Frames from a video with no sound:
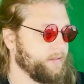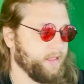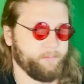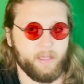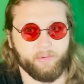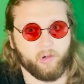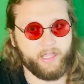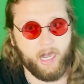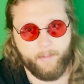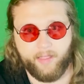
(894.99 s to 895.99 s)
People
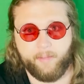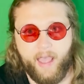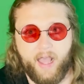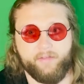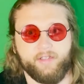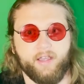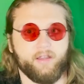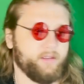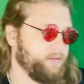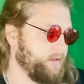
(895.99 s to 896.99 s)
care about the Mavs.
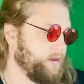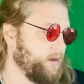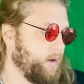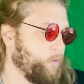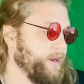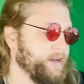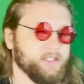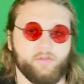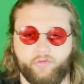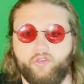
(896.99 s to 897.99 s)
The arena
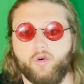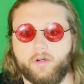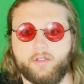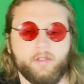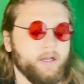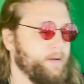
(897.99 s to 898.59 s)
is full.